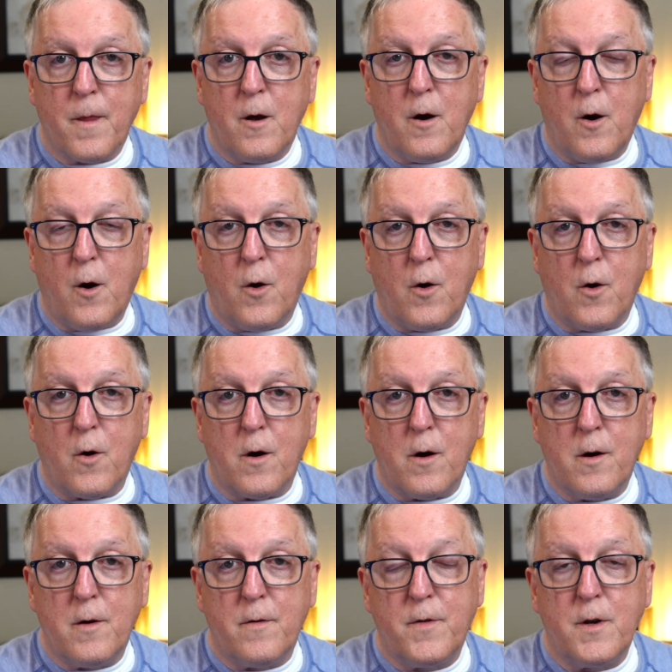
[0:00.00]
or
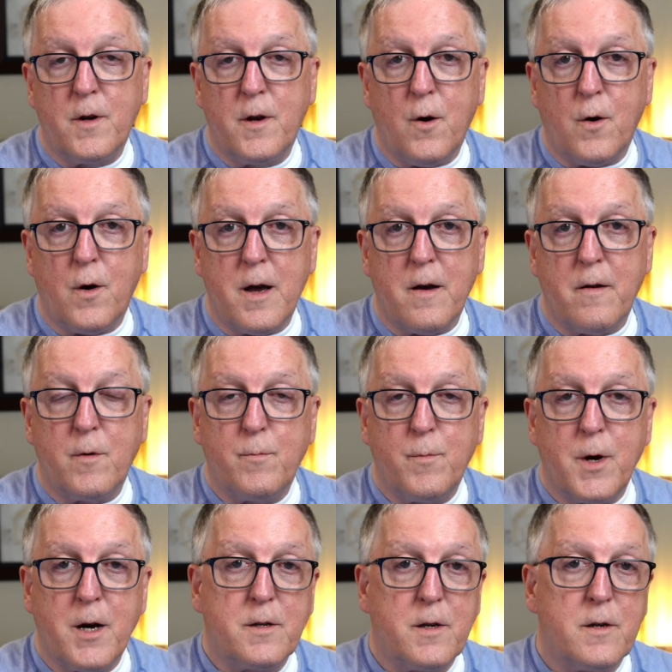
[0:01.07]
if you don't have a
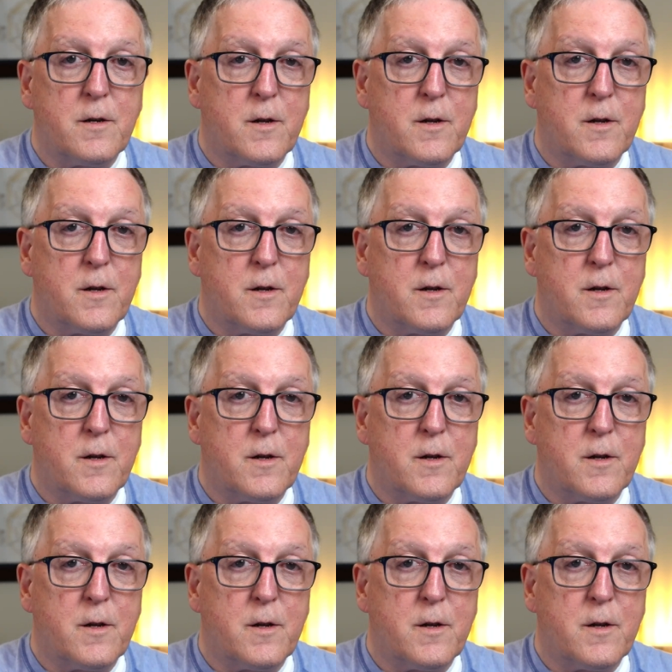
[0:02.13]
budget,